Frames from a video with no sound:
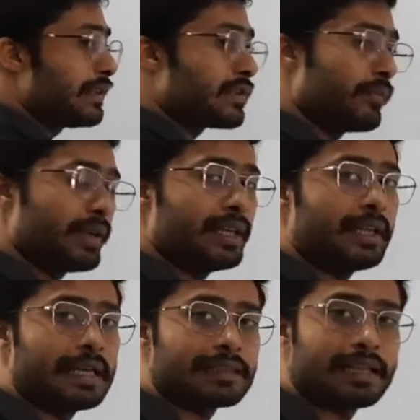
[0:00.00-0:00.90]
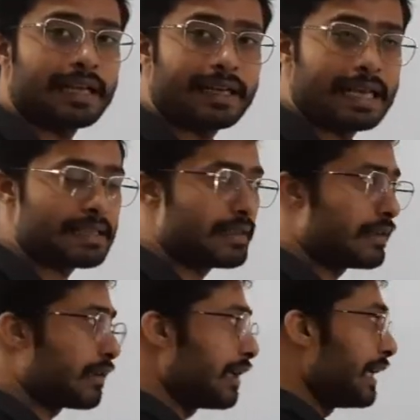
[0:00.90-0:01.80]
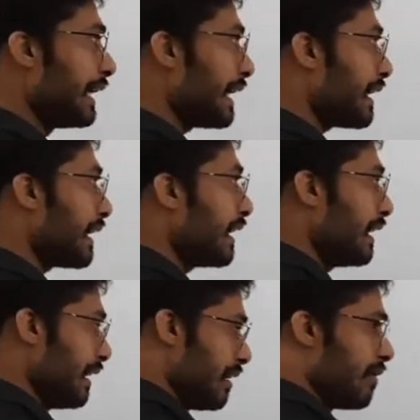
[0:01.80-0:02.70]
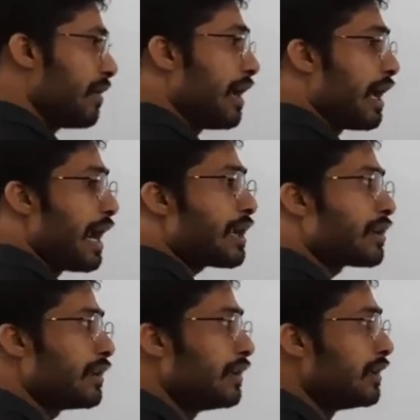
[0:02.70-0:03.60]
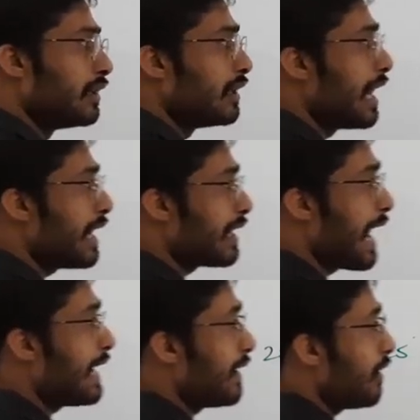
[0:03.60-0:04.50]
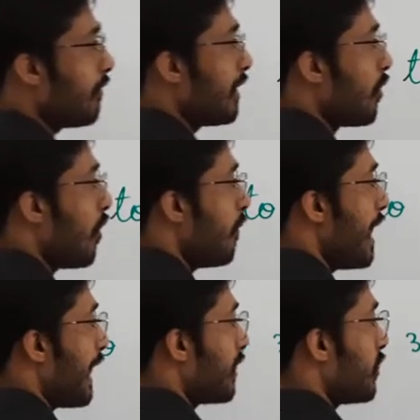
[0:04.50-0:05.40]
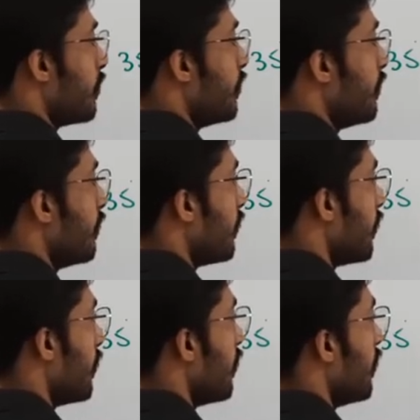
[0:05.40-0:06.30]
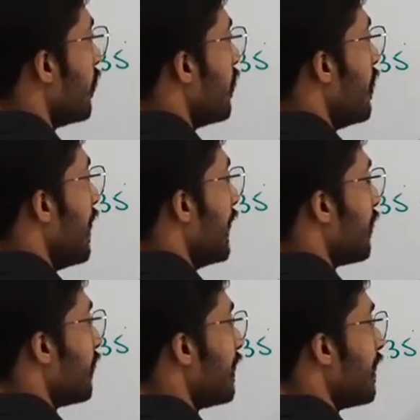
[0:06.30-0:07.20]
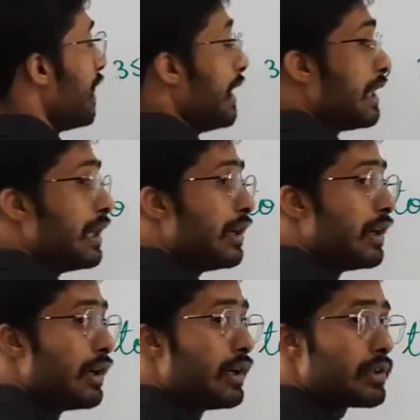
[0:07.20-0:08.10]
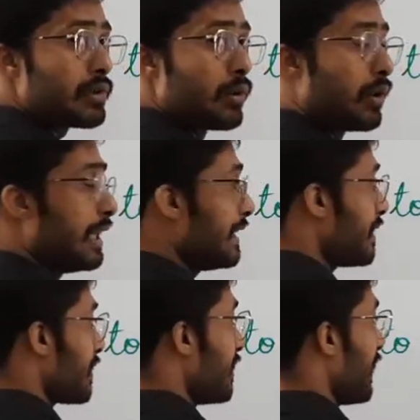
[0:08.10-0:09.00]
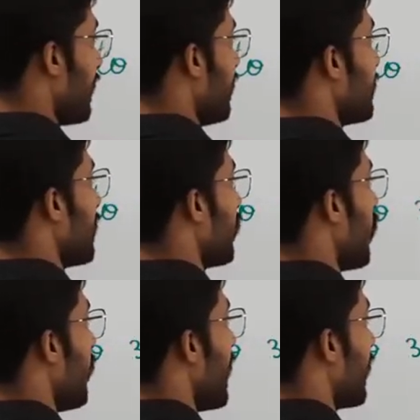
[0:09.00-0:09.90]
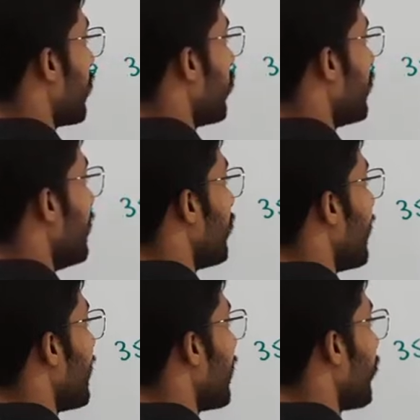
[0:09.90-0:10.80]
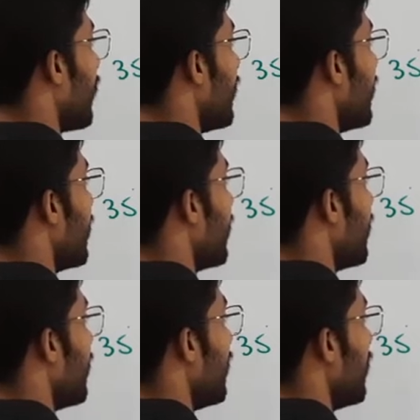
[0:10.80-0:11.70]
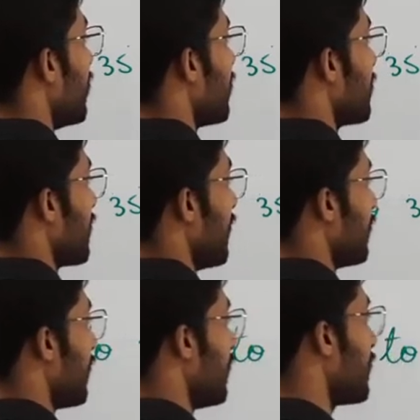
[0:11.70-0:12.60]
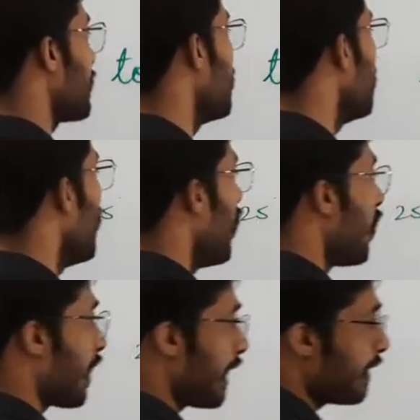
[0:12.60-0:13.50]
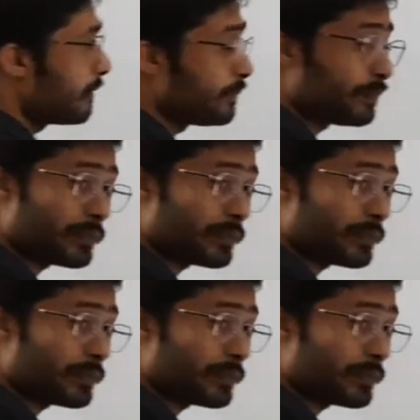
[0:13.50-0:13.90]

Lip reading: in some areas like desert, at night it will go back to, it will slowly just decrease and go back to the 25 degree Celsius. Okay,